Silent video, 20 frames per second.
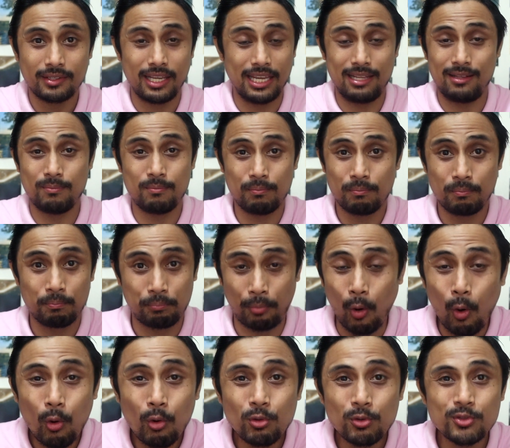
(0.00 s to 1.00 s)
in
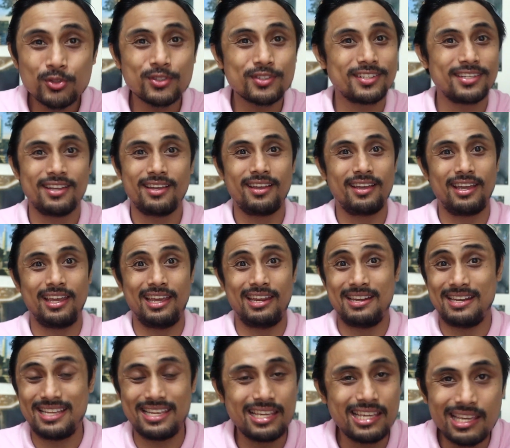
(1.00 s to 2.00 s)
posts,
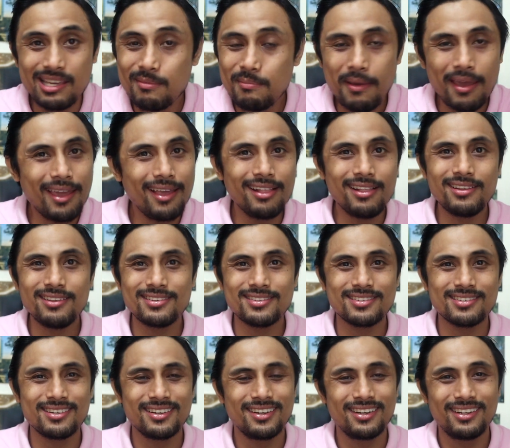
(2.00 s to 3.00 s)
in
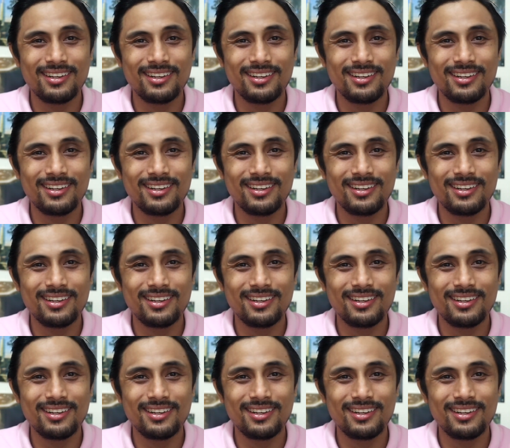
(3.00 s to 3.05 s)
emails.